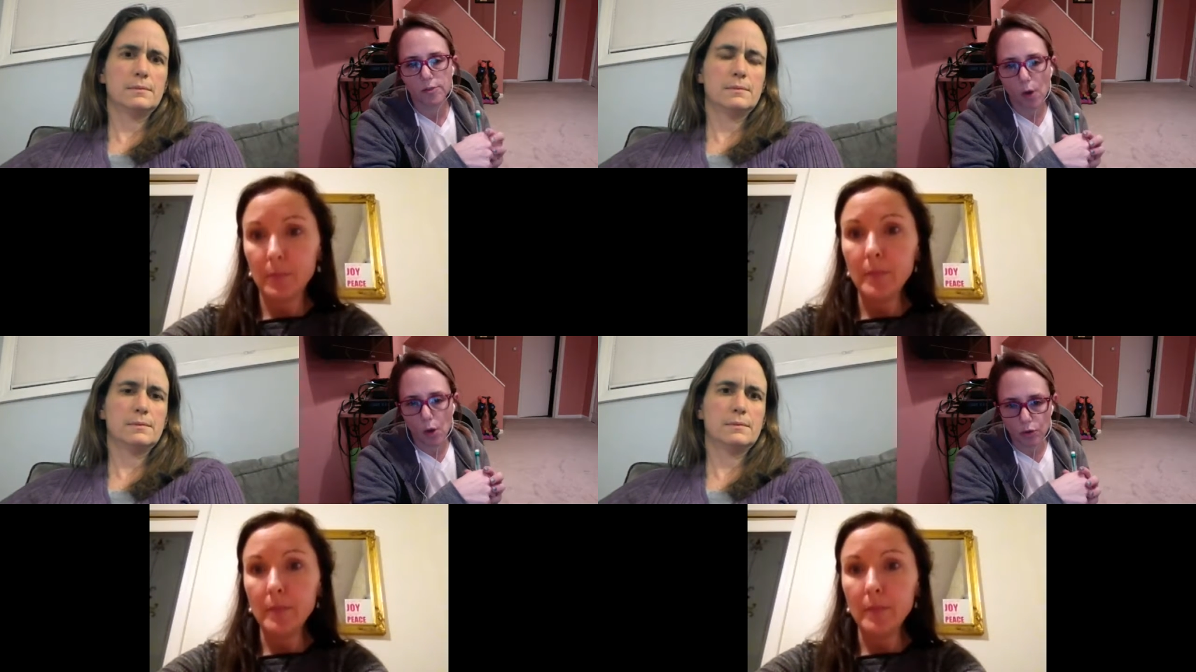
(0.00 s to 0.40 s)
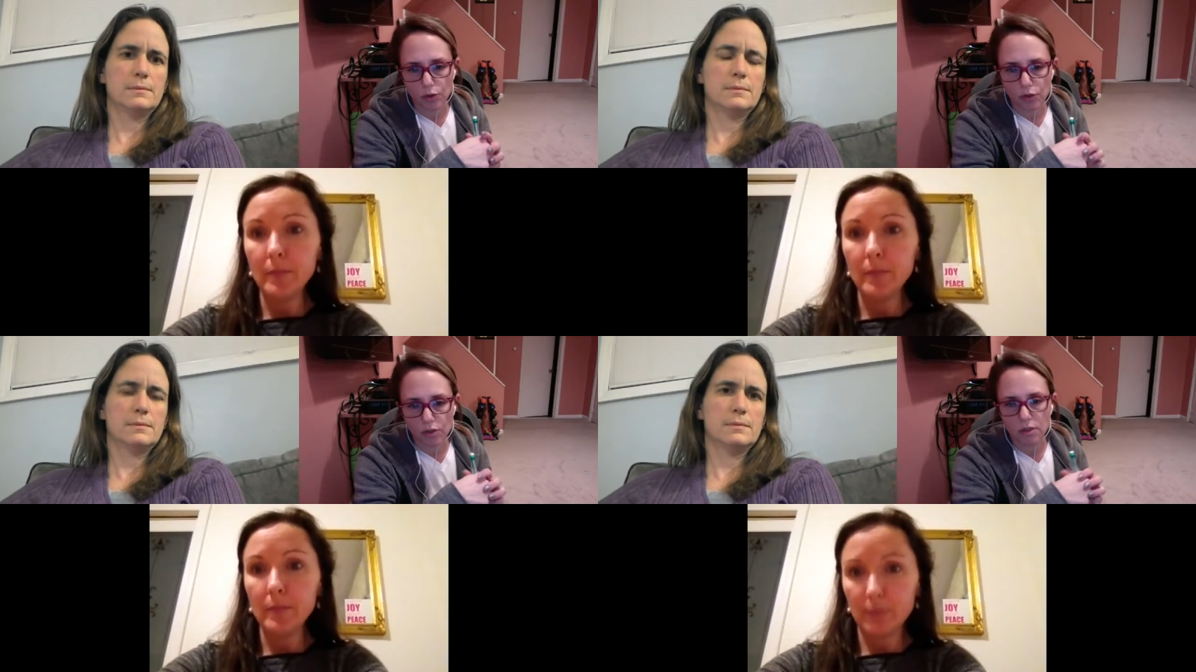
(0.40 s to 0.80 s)

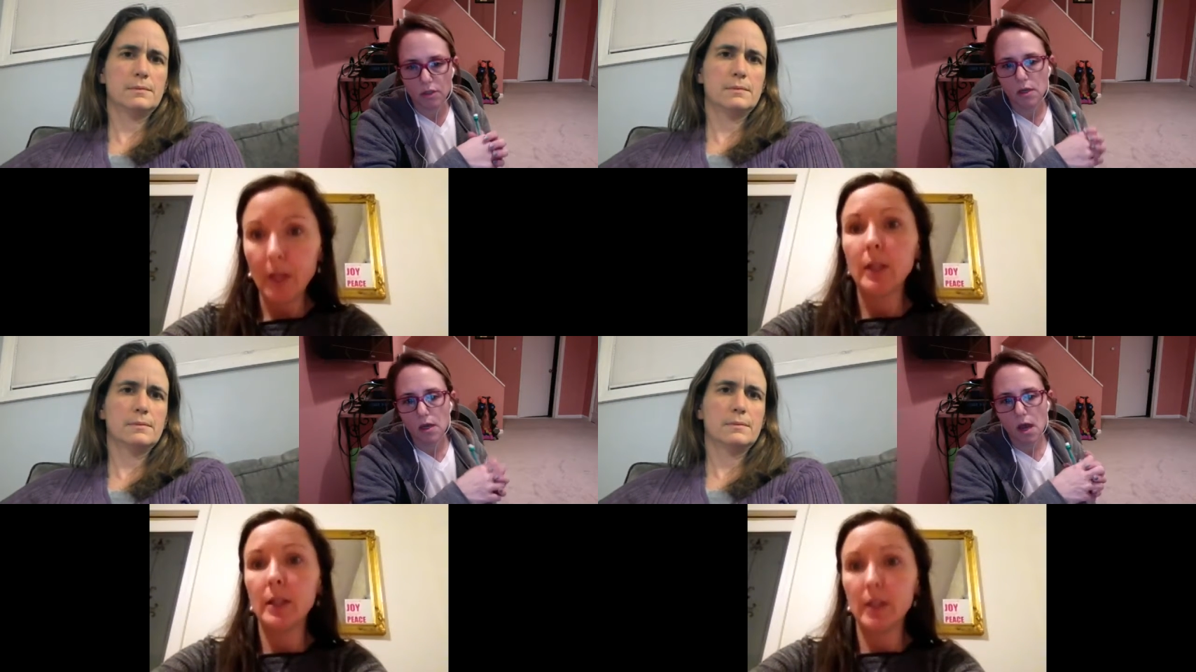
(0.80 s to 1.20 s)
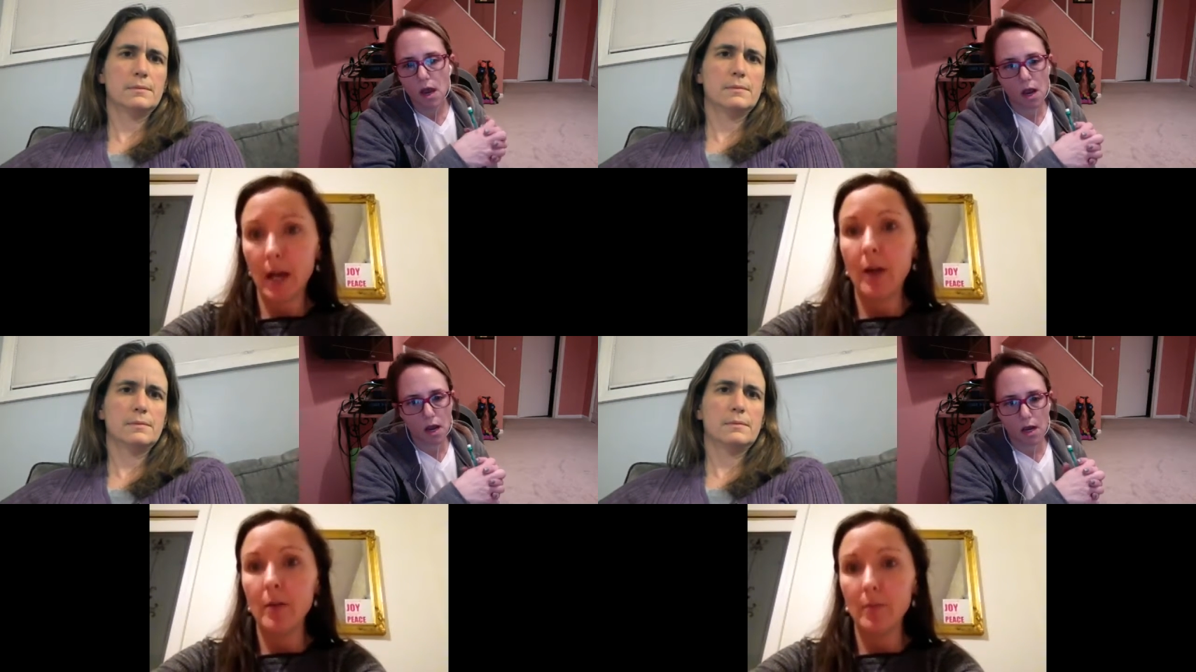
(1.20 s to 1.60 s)
Speaker 1: posts. Yeah.
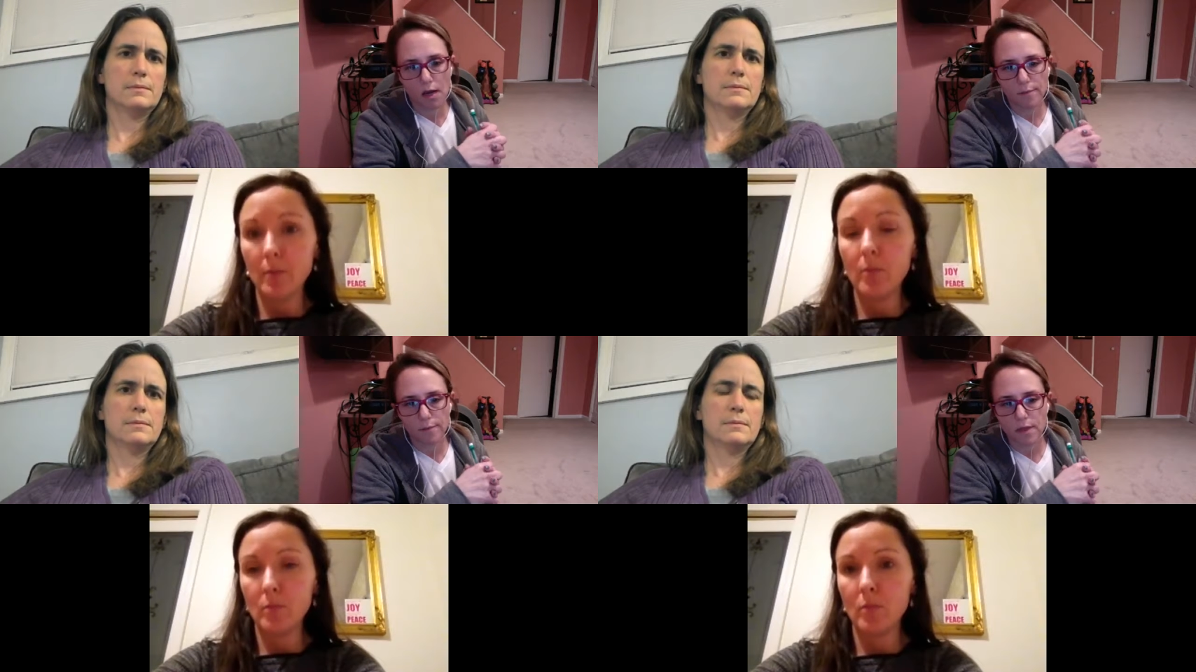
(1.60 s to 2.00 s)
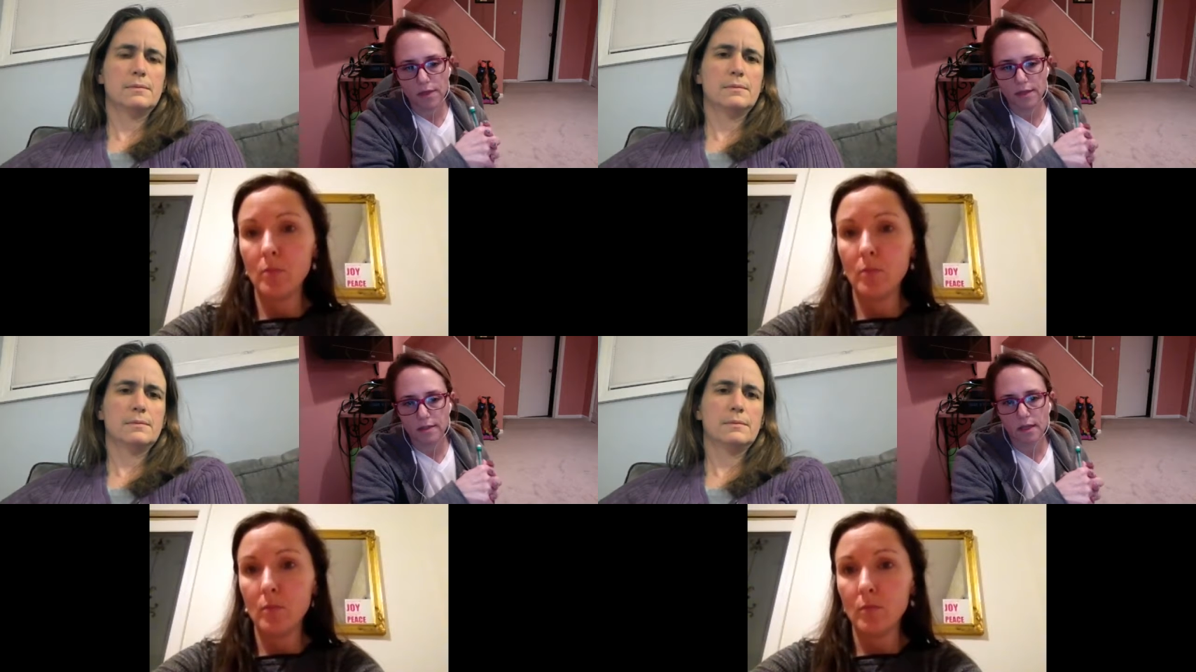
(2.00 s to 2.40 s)
Um,
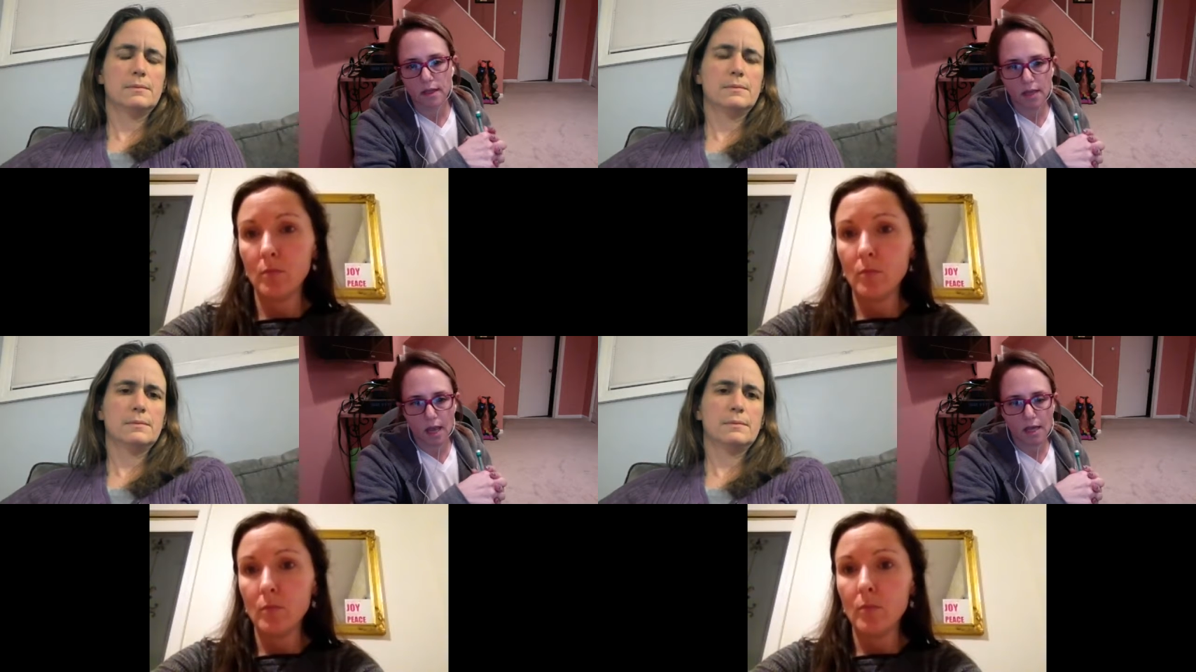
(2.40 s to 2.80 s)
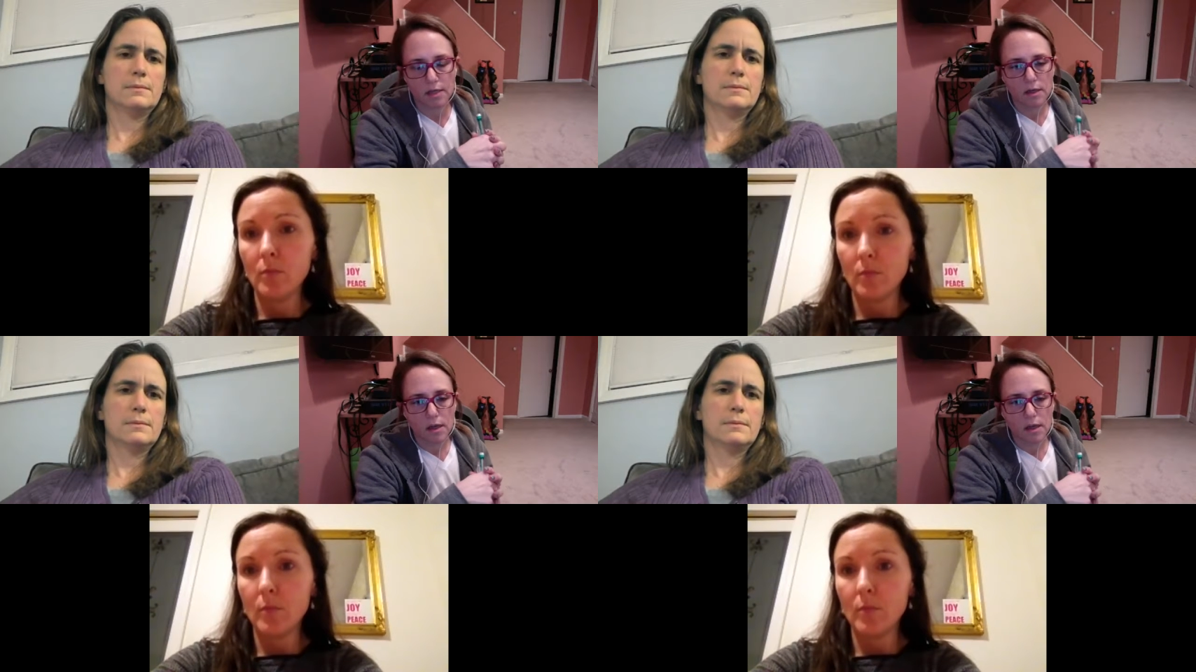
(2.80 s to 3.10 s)
things like that.